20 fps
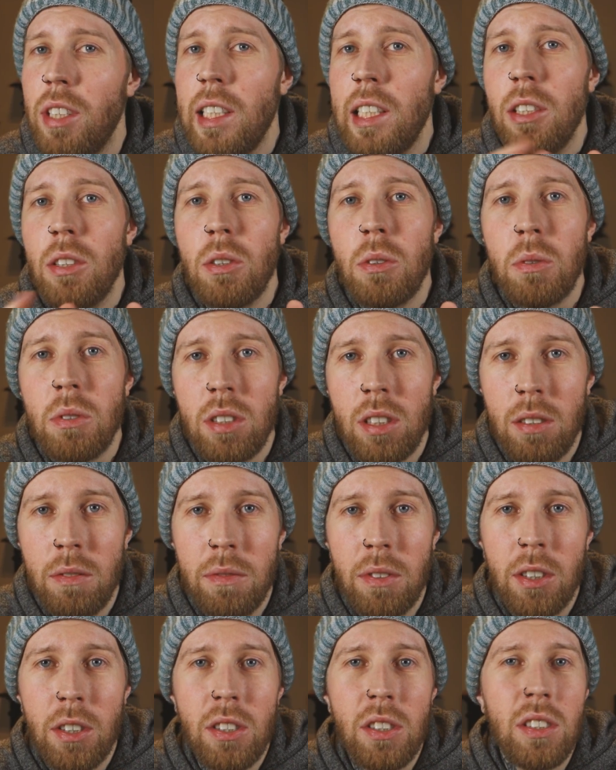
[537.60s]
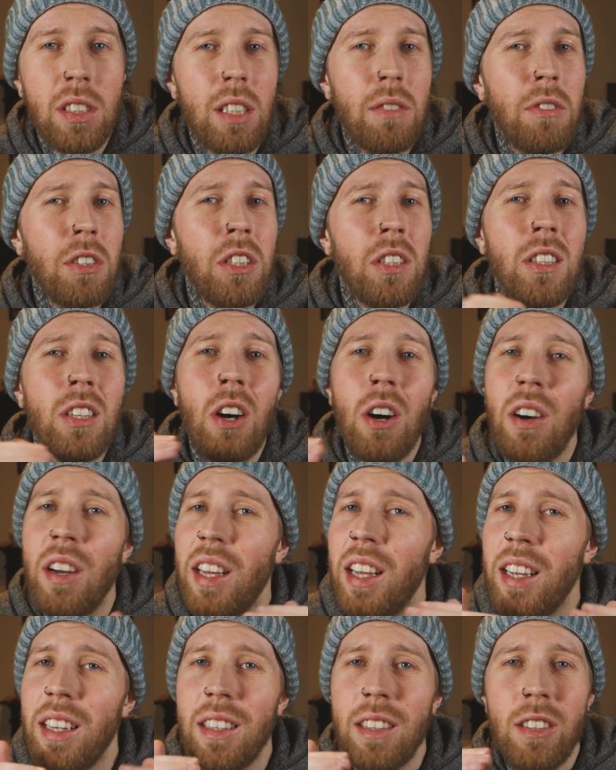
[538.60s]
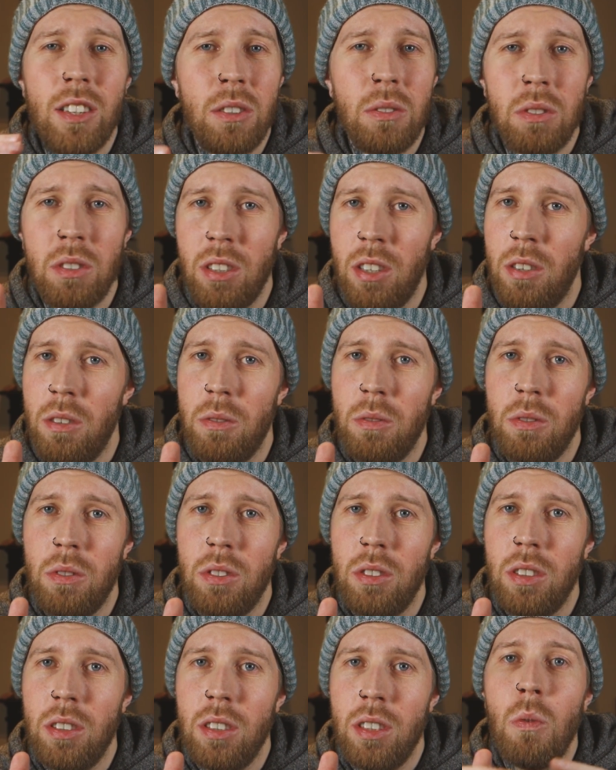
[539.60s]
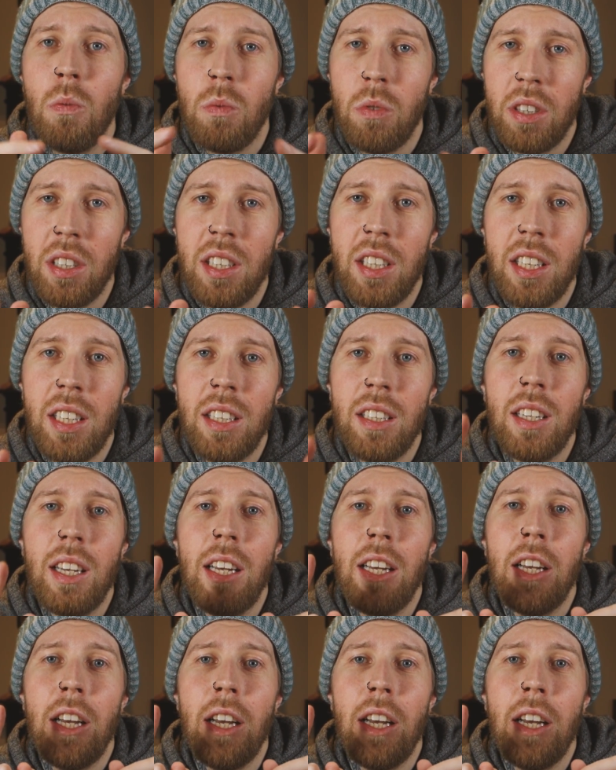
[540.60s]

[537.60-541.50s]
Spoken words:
you're losing your voice, if you're not hitting those notes, what you need